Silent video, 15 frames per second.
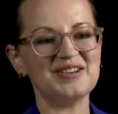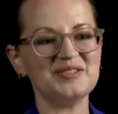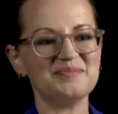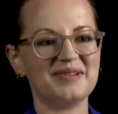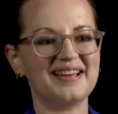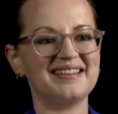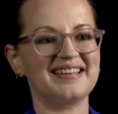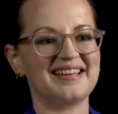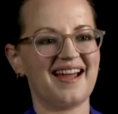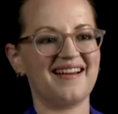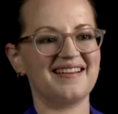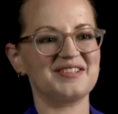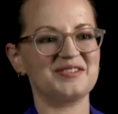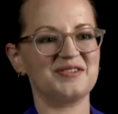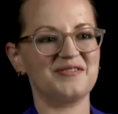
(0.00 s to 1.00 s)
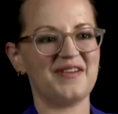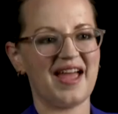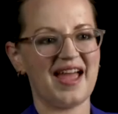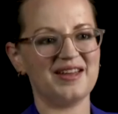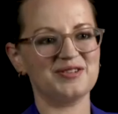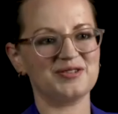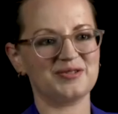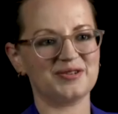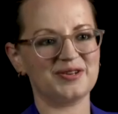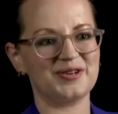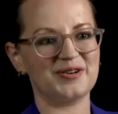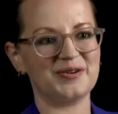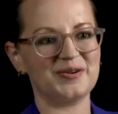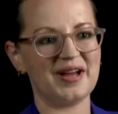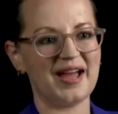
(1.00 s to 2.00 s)
has playing the character of
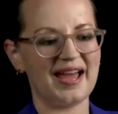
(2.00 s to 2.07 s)
Andrew